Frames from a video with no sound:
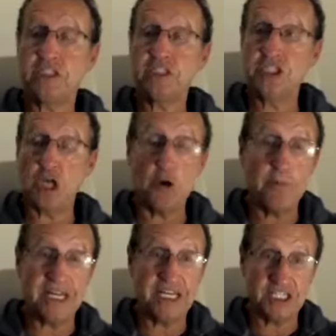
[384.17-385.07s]
there's so
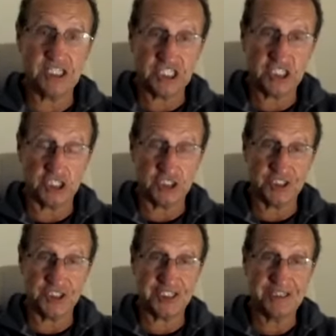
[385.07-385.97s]
many
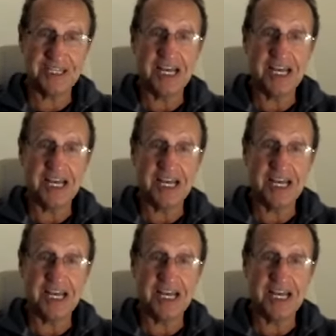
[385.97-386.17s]
conditions,